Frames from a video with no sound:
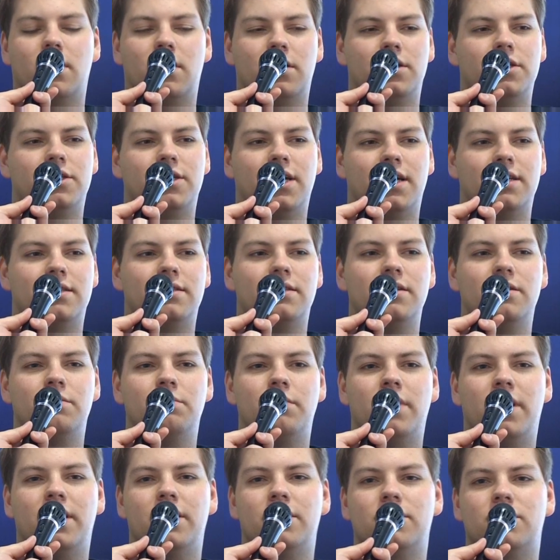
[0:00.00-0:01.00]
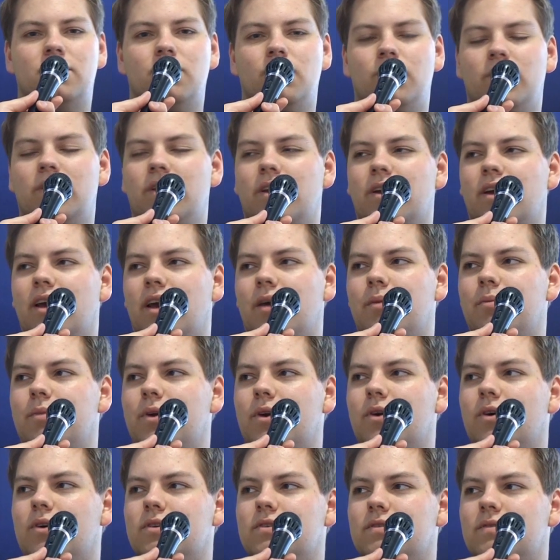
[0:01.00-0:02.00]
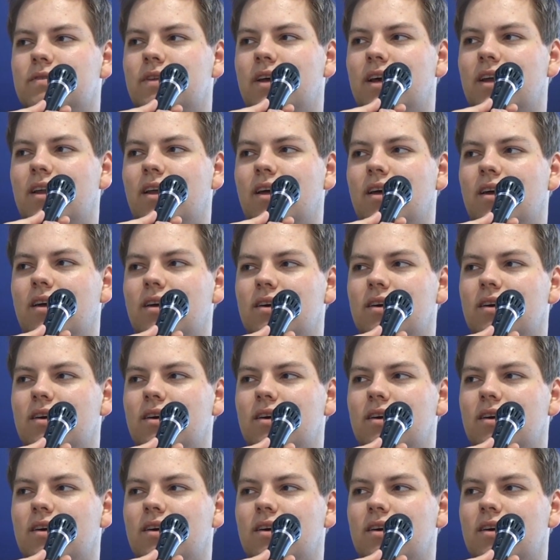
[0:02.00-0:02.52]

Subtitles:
he just didn't manage to win the game because of that.